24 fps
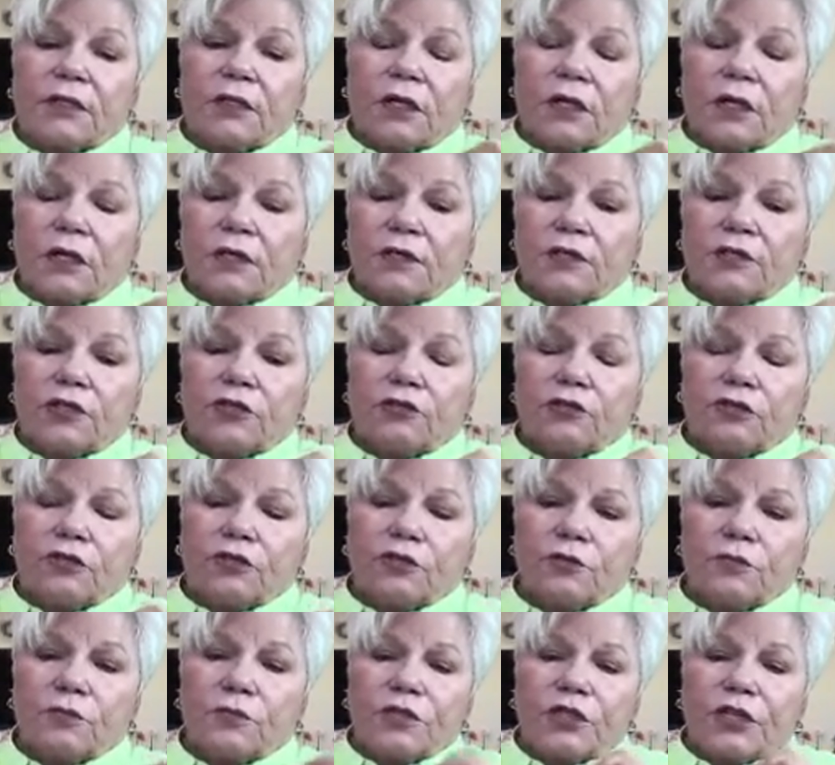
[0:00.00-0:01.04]

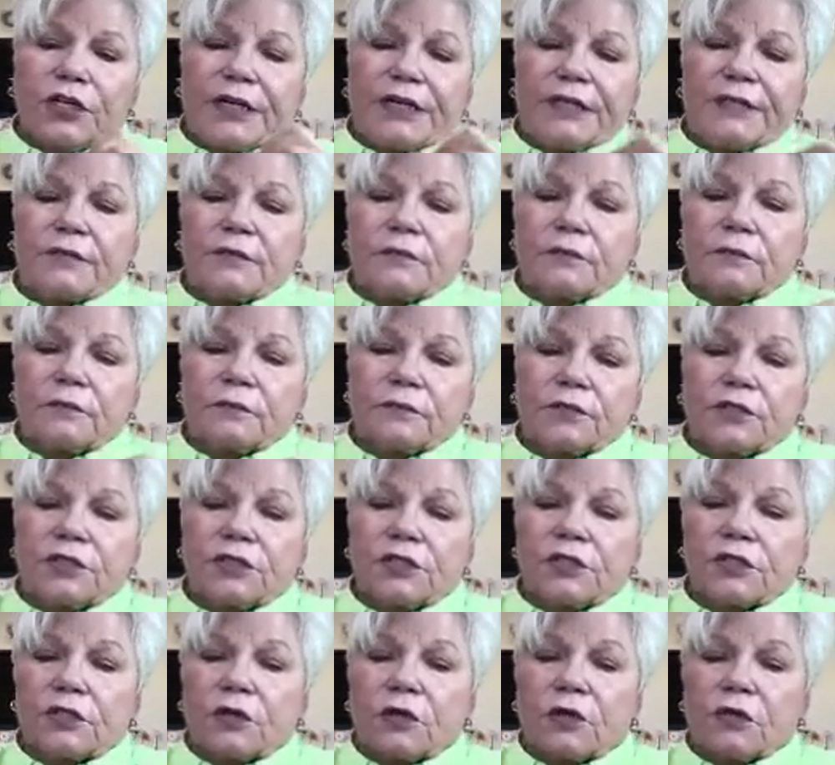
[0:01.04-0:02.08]
YouTube channel, which
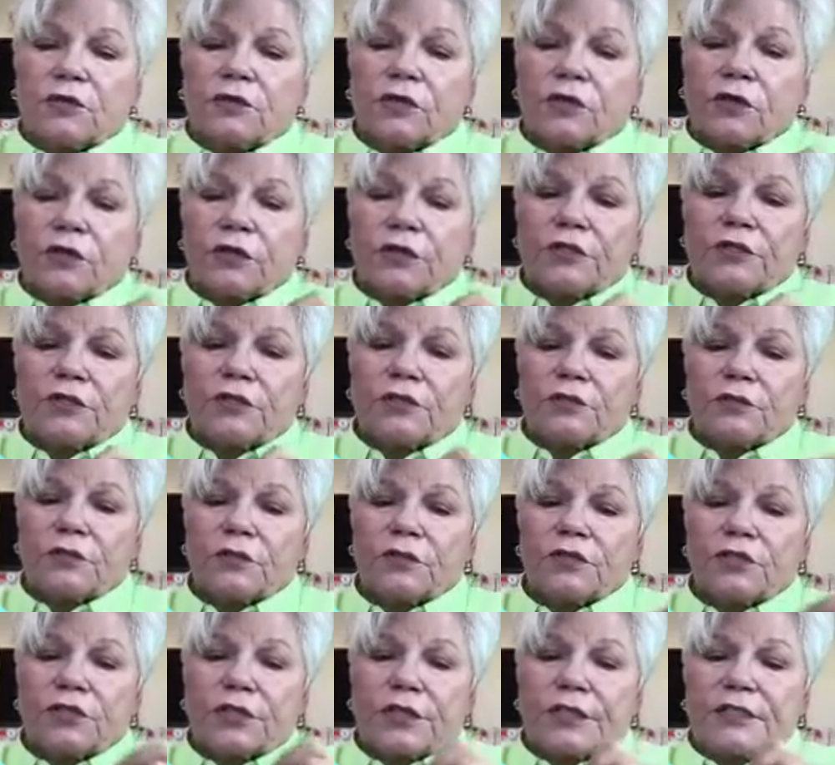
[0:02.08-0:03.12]
is called ARTitude
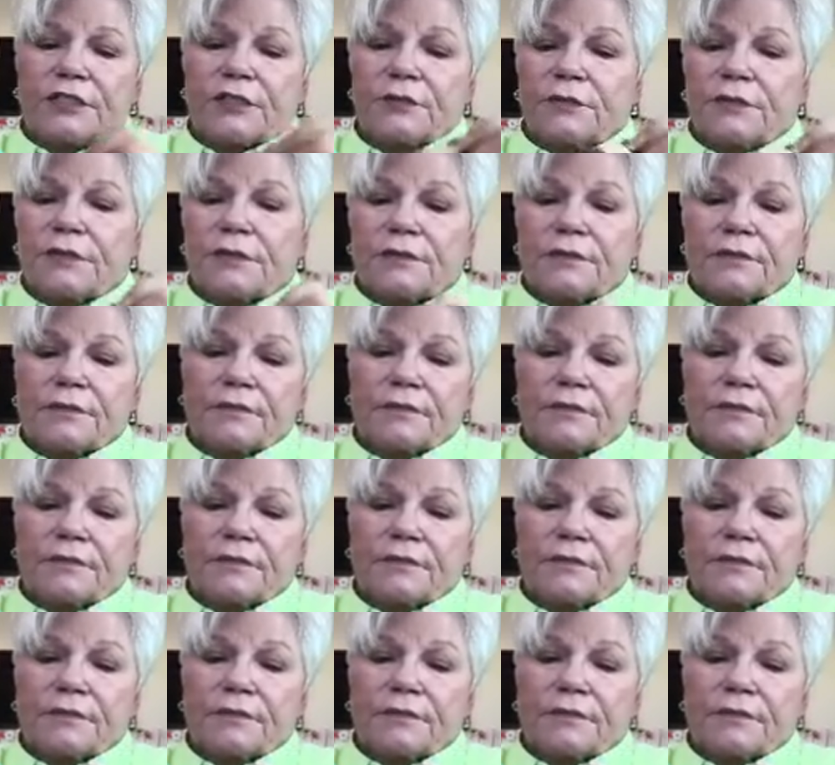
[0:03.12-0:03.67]
Adjustment.